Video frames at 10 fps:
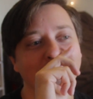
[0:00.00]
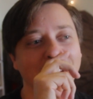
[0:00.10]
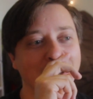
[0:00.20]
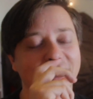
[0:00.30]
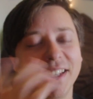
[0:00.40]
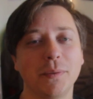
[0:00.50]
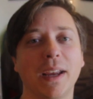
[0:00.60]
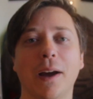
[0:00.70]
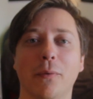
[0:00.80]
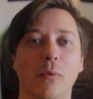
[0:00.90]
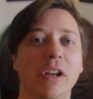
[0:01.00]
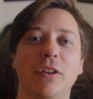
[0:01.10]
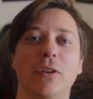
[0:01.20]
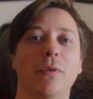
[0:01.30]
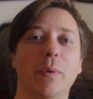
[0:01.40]
At least we got
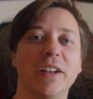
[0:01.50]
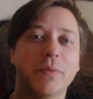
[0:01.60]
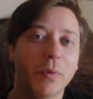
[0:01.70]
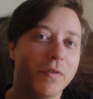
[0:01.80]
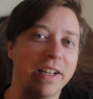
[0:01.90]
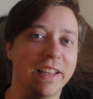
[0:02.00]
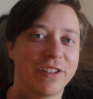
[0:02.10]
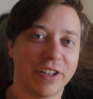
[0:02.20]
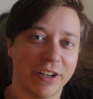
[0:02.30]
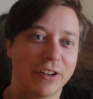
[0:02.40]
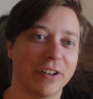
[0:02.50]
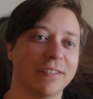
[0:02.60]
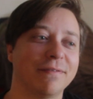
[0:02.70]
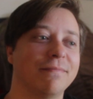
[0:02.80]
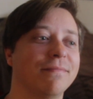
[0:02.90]
one good witch movie this year.
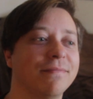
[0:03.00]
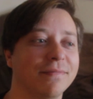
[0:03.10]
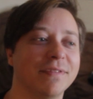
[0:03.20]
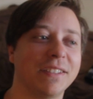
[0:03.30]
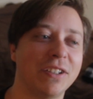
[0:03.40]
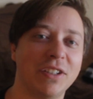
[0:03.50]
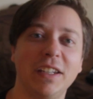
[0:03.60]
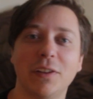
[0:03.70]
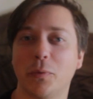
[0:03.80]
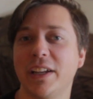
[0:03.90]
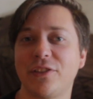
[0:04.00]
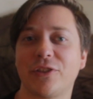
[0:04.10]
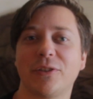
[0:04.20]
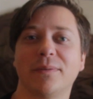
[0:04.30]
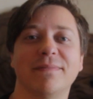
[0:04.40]
See the
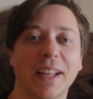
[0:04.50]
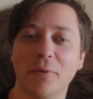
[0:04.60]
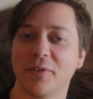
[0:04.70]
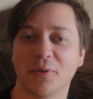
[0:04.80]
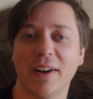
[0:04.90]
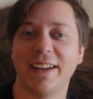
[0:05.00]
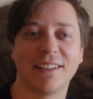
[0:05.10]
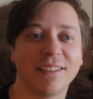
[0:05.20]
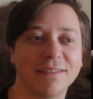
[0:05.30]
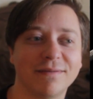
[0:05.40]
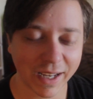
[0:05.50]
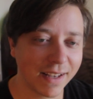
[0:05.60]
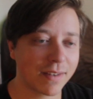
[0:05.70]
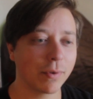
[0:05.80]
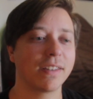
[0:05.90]
Witch? That was great. I
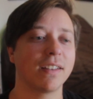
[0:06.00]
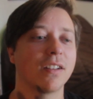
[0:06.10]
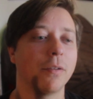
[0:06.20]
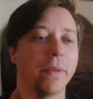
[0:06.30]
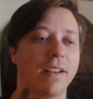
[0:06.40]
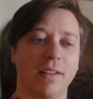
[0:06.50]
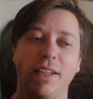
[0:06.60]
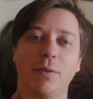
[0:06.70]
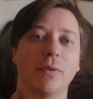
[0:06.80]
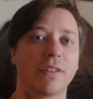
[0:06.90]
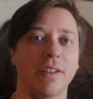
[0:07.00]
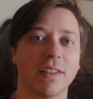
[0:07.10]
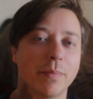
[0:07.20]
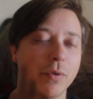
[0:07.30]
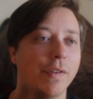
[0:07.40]
guess once they start making sequels to
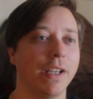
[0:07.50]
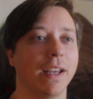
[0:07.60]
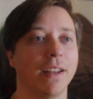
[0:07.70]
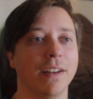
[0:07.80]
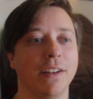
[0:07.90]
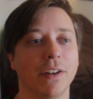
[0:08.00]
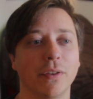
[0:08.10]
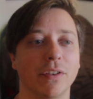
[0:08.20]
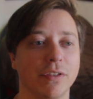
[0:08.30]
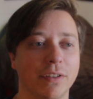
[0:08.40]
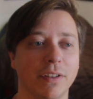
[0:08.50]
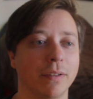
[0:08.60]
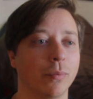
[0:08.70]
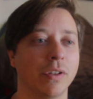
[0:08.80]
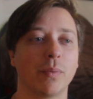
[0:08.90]
this movie and, you know,
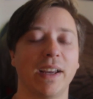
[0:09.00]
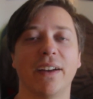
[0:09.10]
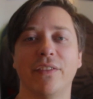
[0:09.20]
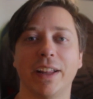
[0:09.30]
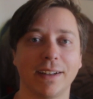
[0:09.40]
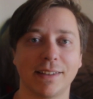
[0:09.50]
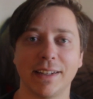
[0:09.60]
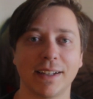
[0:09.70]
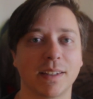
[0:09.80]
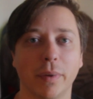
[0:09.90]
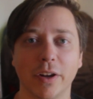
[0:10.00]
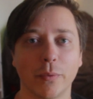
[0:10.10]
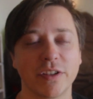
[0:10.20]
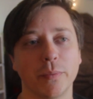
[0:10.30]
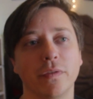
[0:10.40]
once we have like 6 Blair
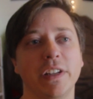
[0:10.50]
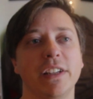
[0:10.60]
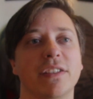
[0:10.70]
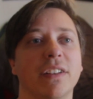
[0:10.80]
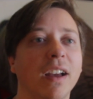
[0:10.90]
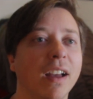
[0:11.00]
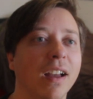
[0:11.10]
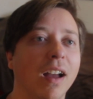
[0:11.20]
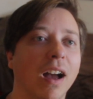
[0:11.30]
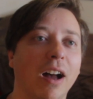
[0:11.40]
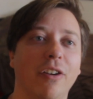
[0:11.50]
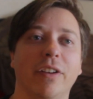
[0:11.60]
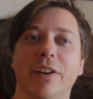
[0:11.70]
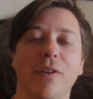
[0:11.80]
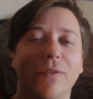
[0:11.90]
Witch movies, I'll
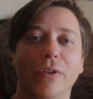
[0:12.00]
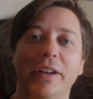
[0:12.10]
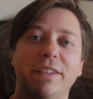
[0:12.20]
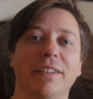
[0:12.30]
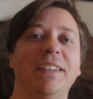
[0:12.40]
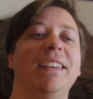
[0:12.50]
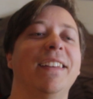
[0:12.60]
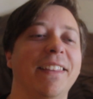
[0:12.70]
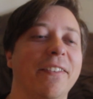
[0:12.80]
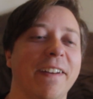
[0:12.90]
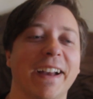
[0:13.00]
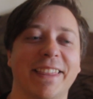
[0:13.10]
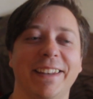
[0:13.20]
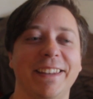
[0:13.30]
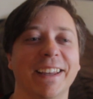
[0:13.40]
get over it. The
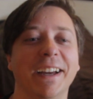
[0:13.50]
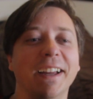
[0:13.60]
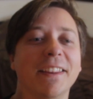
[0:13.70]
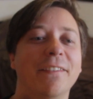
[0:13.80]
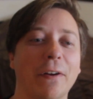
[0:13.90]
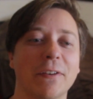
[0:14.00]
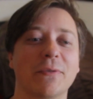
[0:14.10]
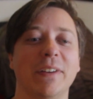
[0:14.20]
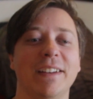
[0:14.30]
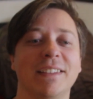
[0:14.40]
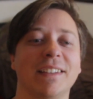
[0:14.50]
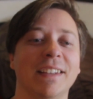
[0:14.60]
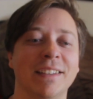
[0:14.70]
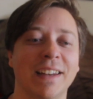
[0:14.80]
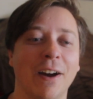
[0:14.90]
fact that the first one
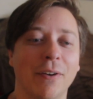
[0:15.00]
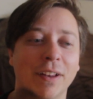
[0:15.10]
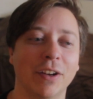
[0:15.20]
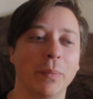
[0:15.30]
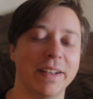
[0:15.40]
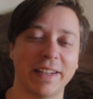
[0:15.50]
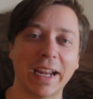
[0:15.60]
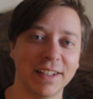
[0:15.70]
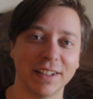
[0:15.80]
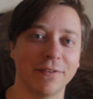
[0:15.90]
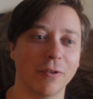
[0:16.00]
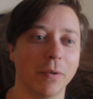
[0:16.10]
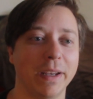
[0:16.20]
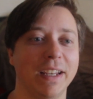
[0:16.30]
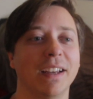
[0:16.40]
is now a little bit tainted for
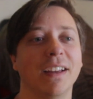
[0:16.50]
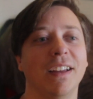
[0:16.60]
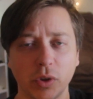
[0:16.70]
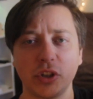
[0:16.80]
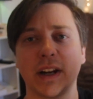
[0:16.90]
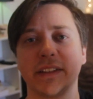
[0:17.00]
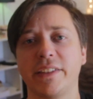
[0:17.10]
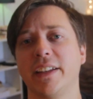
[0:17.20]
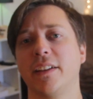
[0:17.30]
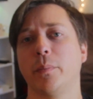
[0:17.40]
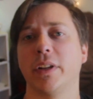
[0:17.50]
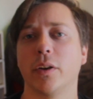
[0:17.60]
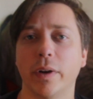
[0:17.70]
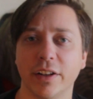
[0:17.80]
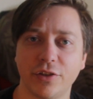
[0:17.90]
me. What'd you guys think of
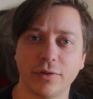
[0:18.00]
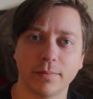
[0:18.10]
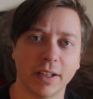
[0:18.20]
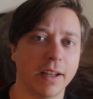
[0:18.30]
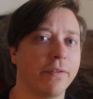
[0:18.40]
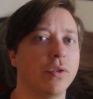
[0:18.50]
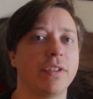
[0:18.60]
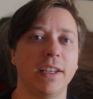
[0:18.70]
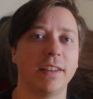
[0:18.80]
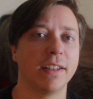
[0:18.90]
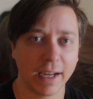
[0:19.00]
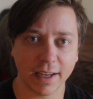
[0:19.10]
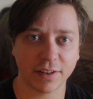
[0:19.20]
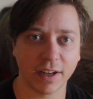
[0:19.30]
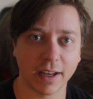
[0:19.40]
Blair Witch? And have you seen The
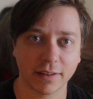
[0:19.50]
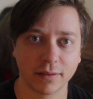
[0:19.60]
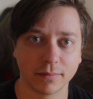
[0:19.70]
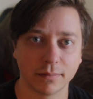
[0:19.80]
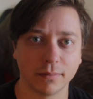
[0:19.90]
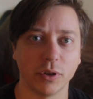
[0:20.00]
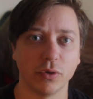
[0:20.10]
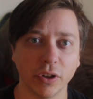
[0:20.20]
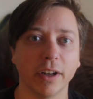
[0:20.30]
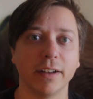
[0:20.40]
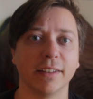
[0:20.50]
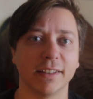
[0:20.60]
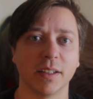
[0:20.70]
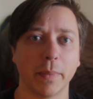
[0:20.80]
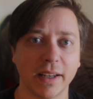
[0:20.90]
Guest yet? You should, because
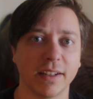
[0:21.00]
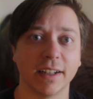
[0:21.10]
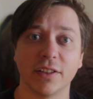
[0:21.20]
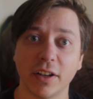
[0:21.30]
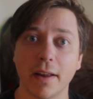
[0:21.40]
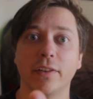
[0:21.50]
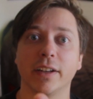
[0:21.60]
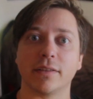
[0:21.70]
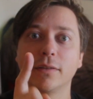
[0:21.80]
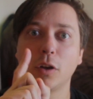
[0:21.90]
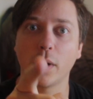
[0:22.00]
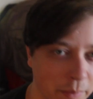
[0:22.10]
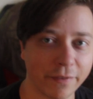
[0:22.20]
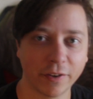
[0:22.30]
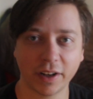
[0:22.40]
it's amazing and it's on Netflix. Am
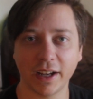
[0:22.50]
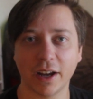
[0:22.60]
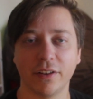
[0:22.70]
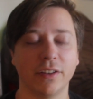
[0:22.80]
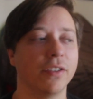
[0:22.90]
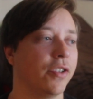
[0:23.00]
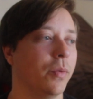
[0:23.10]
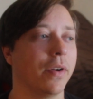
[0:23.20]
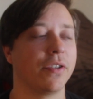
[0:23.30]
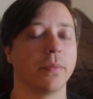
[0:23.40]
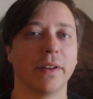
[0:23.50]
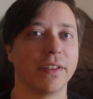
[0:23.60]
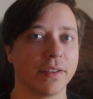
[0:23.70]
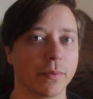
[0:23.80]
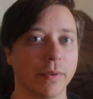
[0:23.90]
I freaking out a little too much about
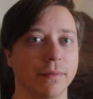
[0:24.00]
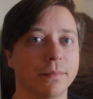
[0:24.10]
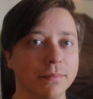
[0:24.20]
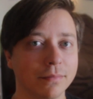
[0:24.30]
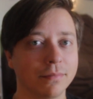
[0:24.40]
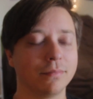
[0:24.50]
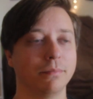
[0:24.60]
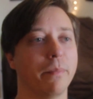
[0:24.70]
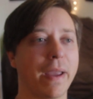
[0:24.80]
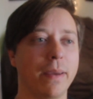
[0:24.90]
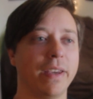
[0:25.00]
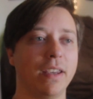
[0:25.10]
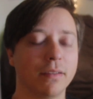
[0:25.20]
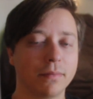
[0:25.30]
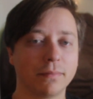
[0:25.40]
this one? Maybe.